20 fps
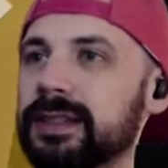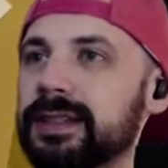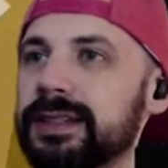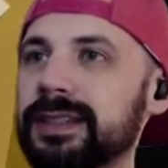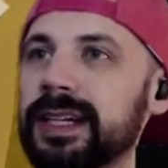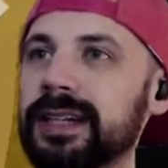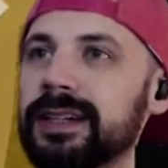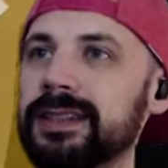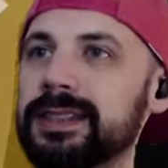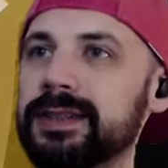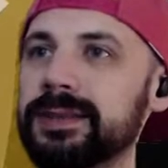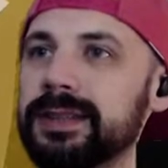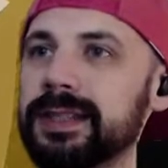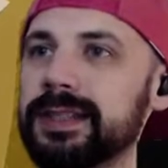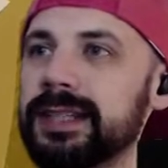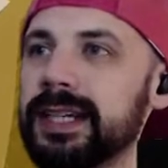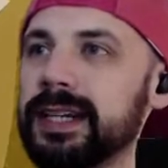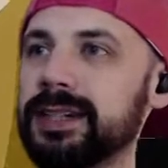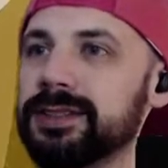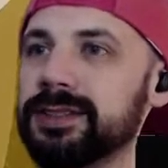Now let's see what the
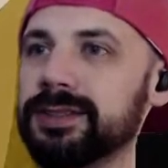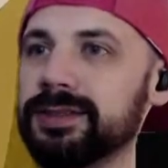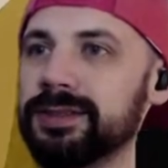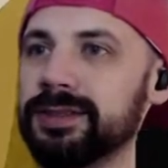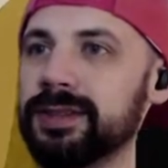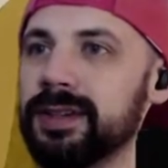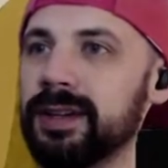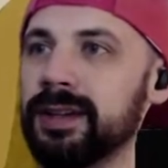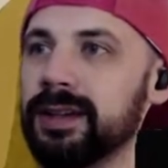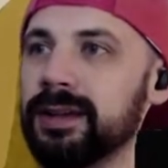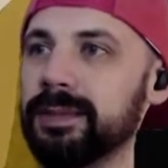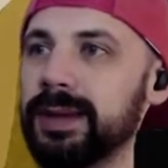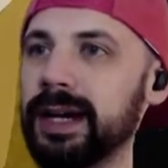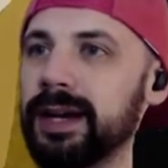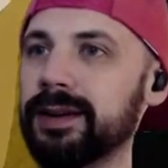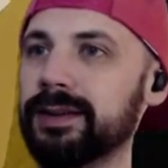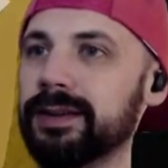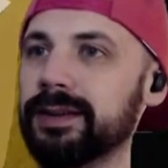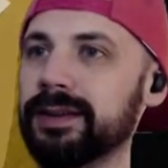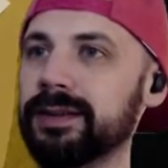taser's all about.